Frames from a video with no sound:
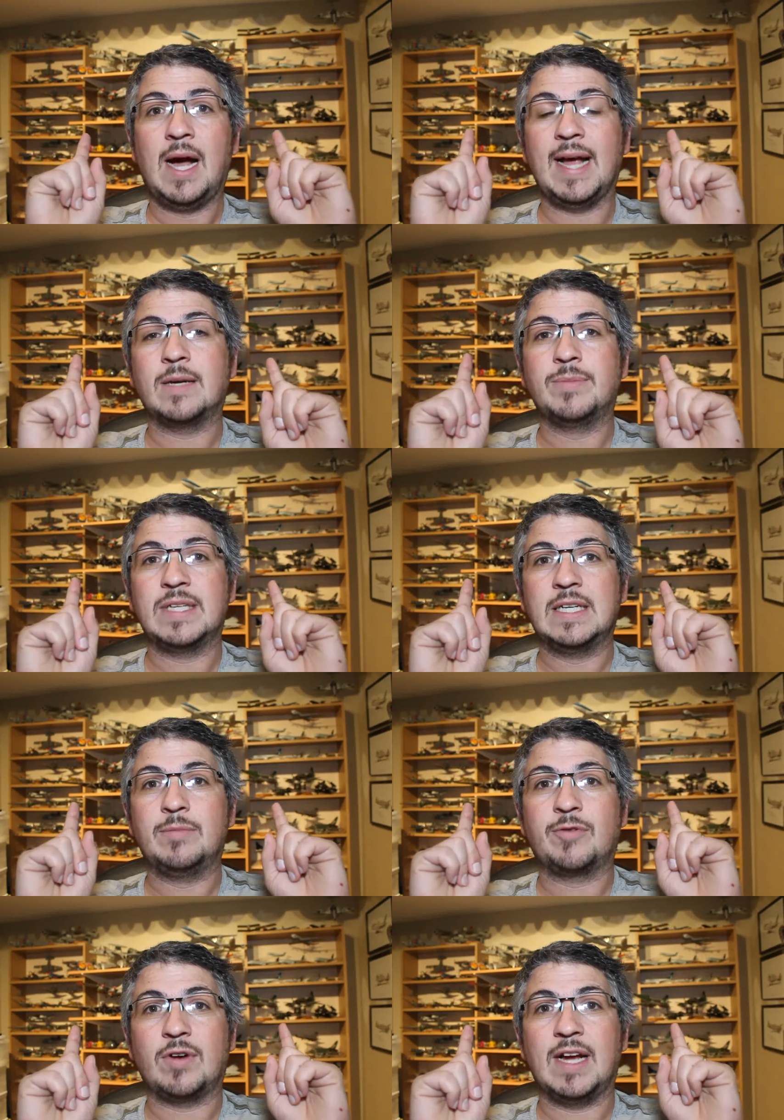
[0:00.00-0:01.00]
I
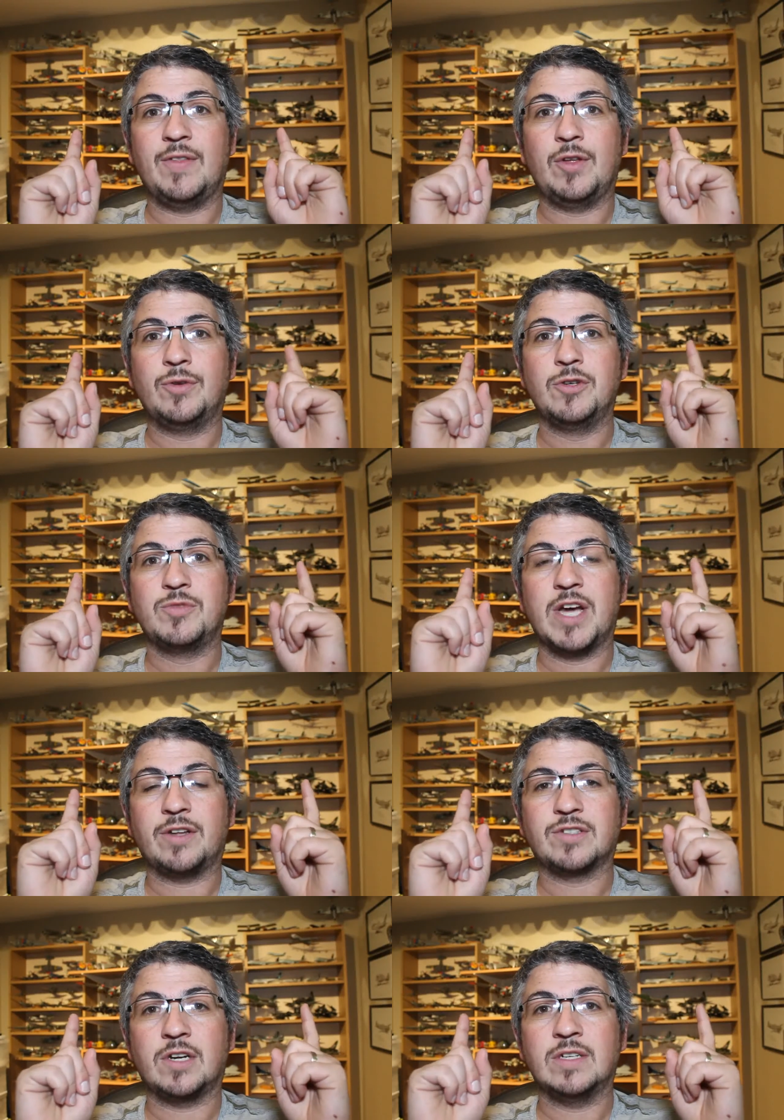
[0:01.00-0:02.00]
completed before I had the YouTube
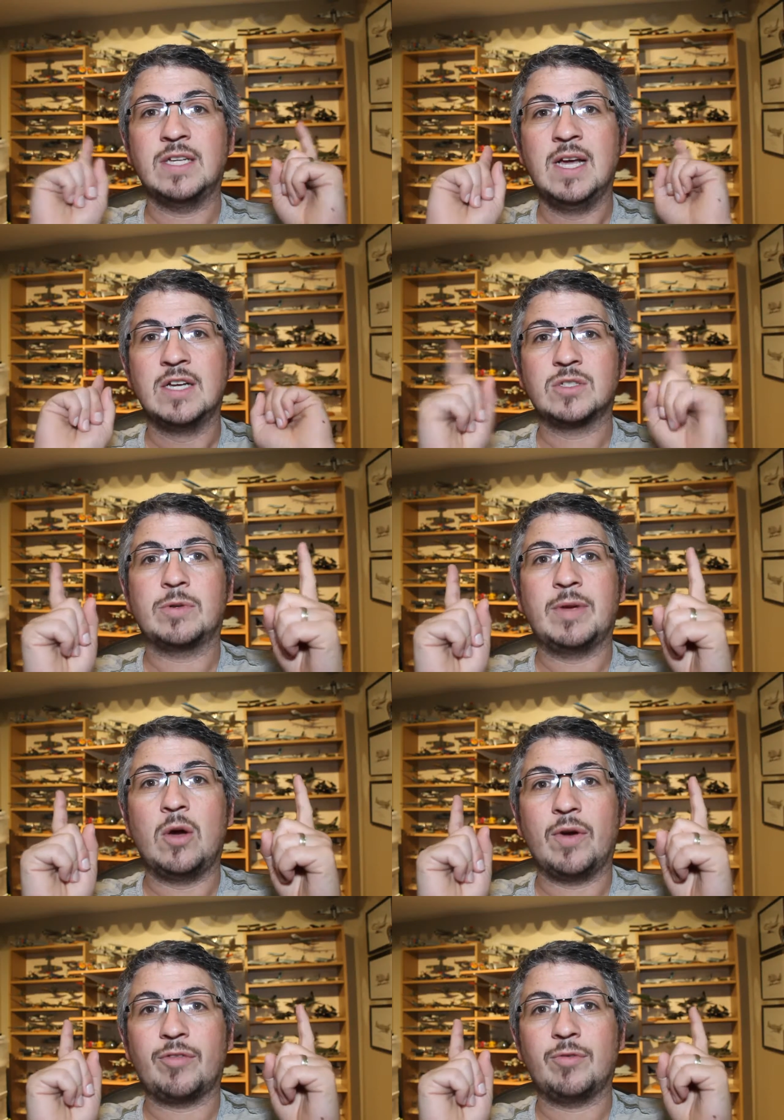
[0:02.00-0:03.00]
channel started, so I'm going to
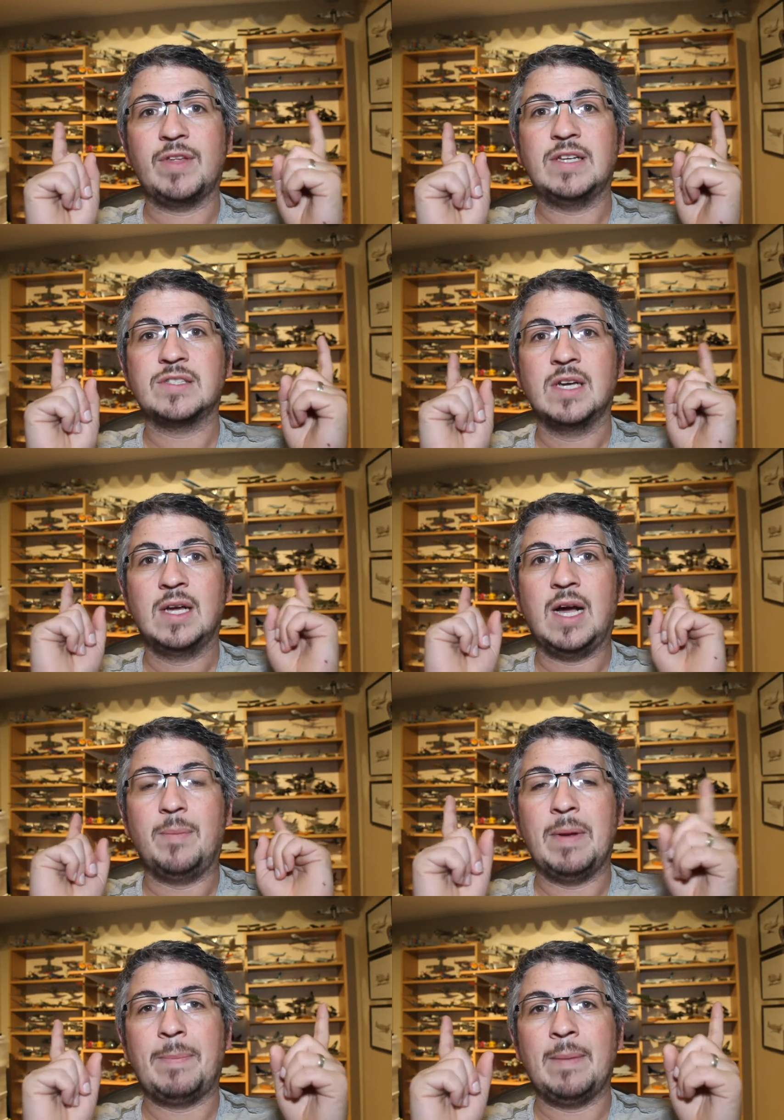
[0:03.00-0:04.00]
be going through these
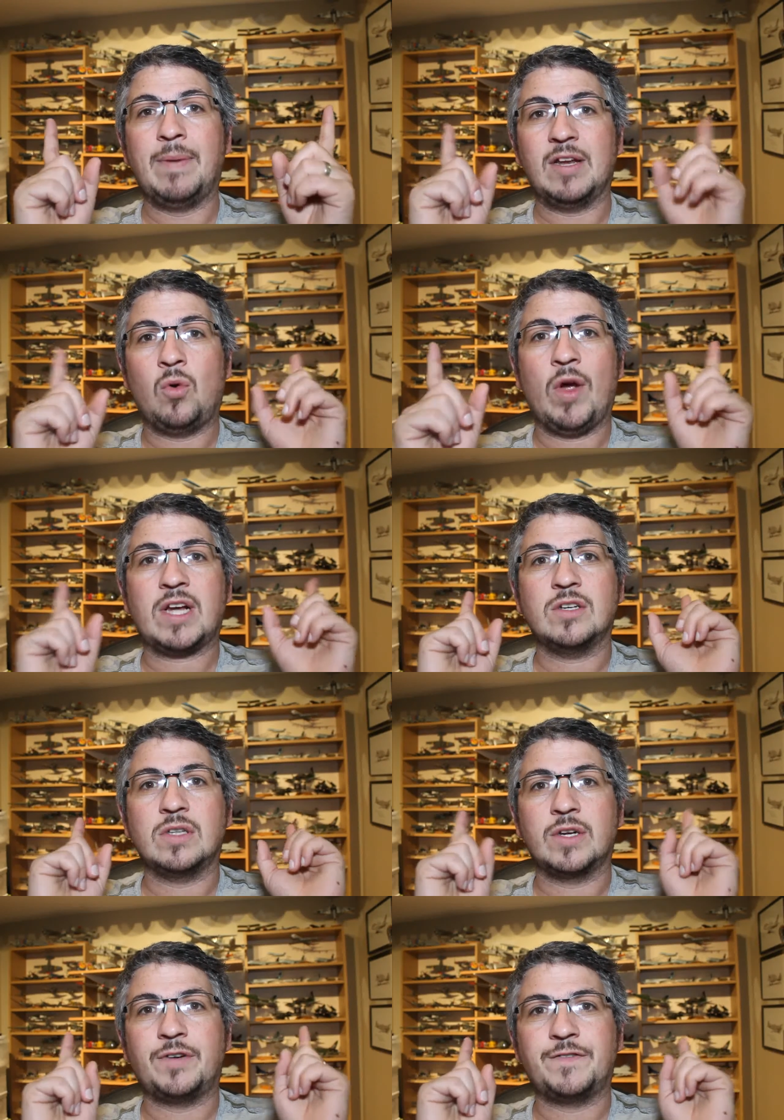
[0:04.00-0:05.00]
uh, bit by bit, quick
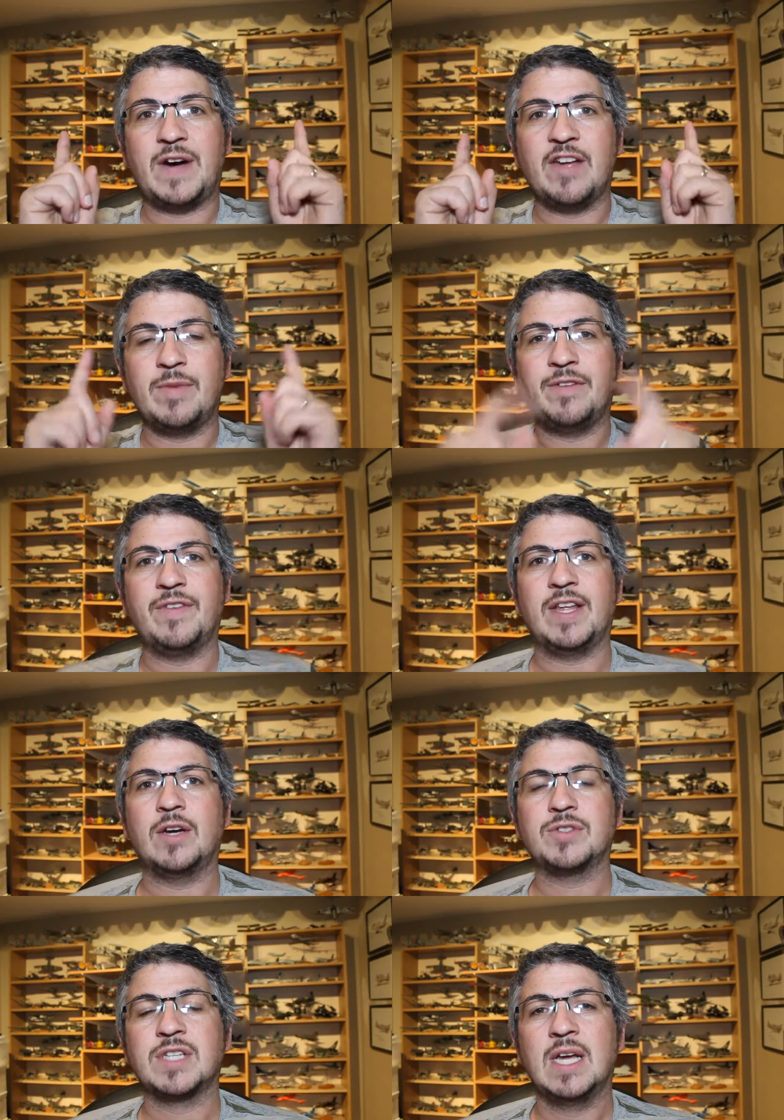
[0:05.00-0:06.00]
little five minute
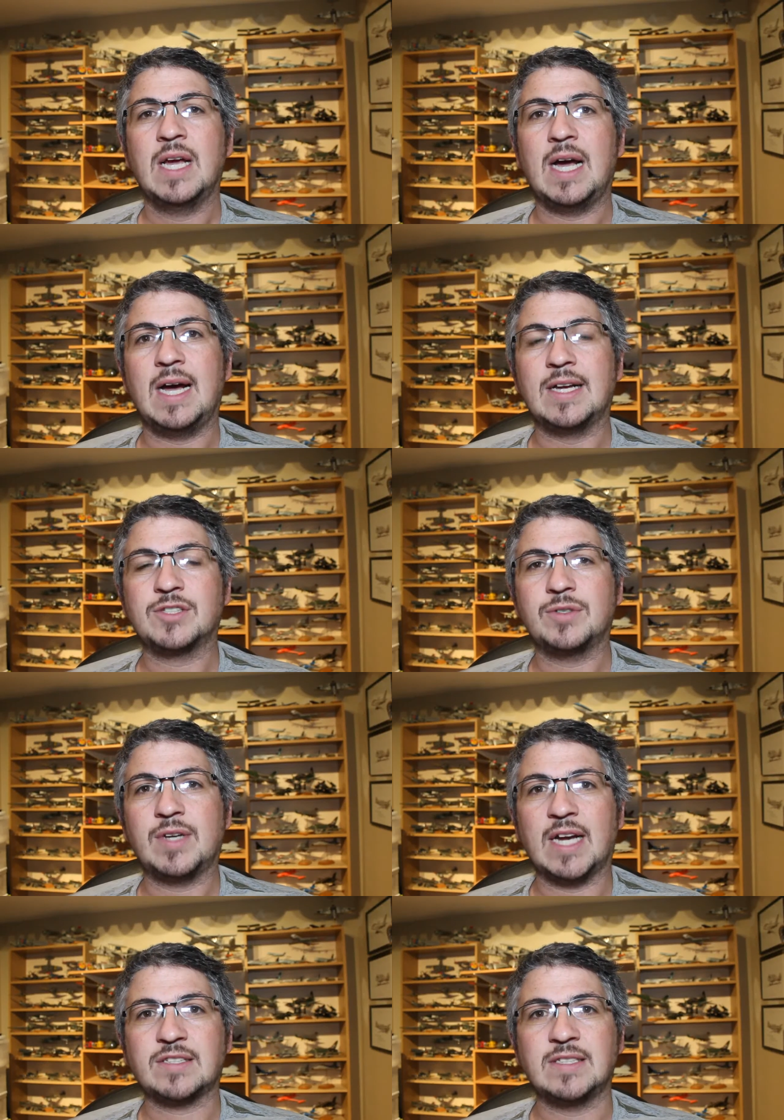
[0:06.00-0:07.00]
videos, uh, so
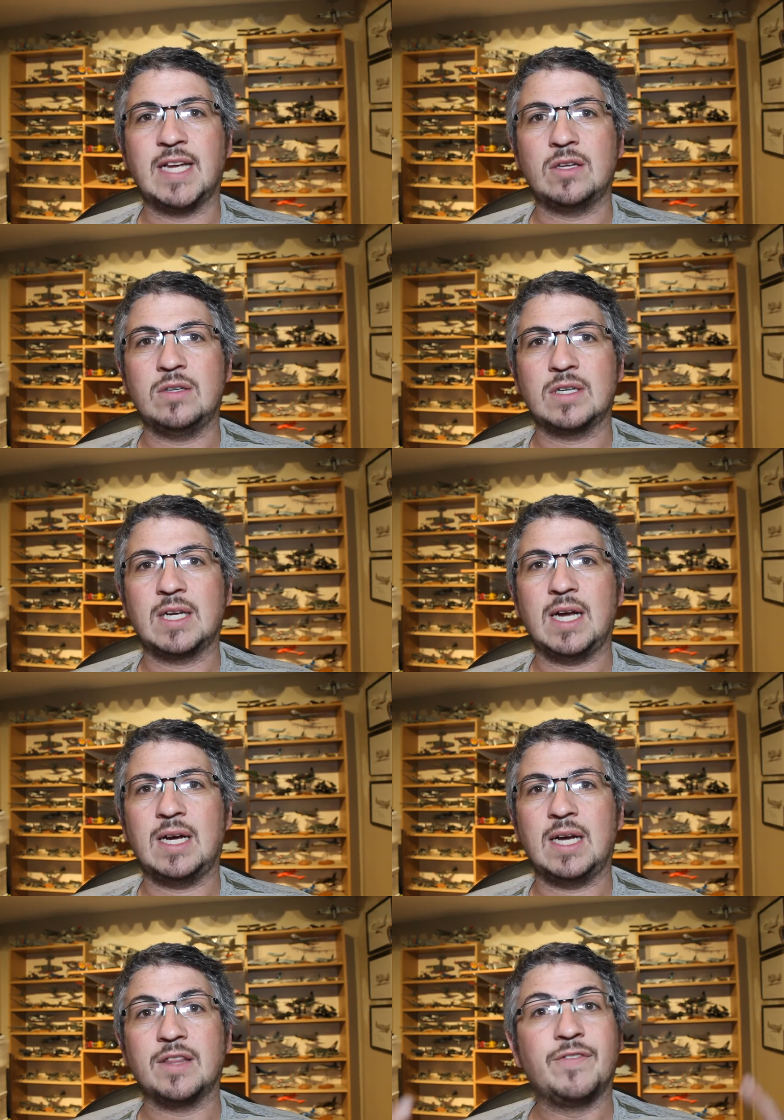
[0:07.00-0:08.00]
you guys can take a look
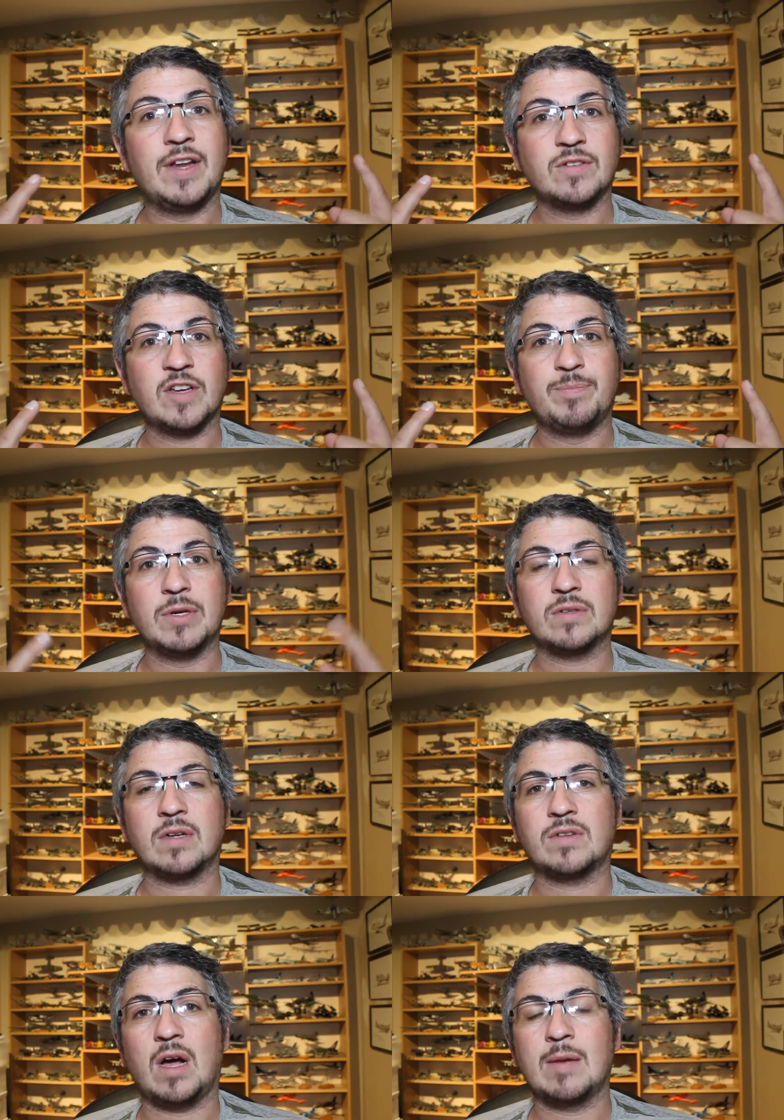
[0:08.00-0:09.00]
uh, at the videos I've
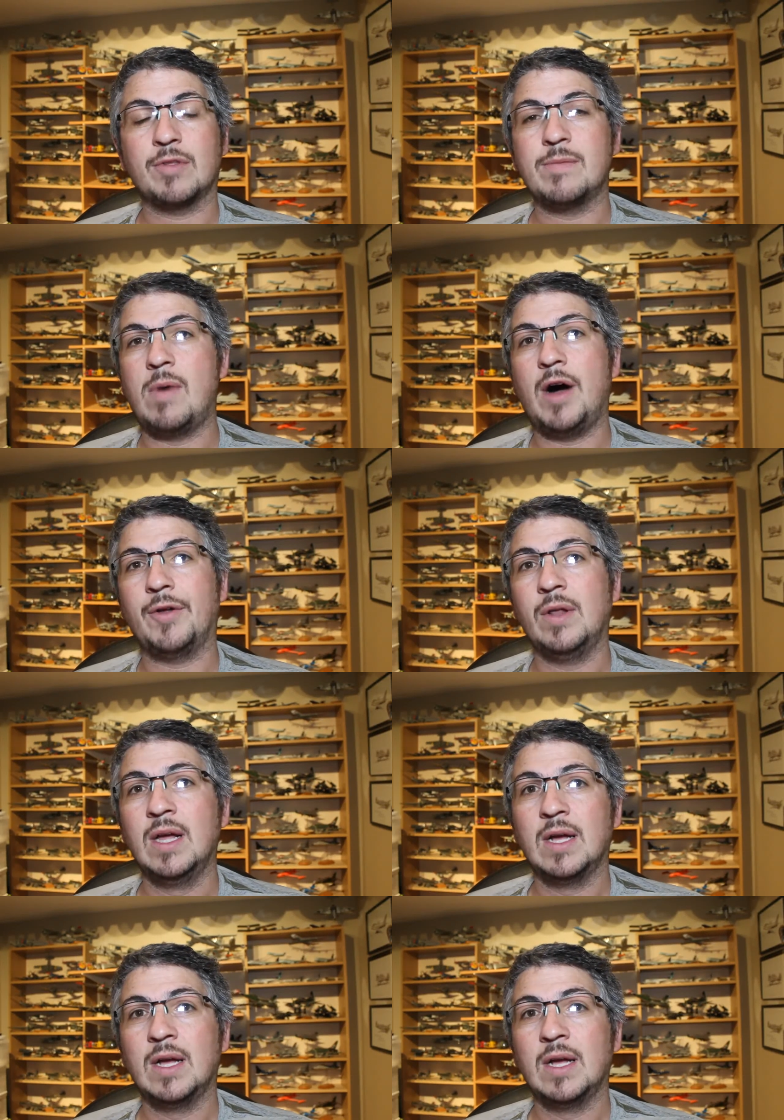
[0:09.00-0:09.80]
built. I'll talk about the model,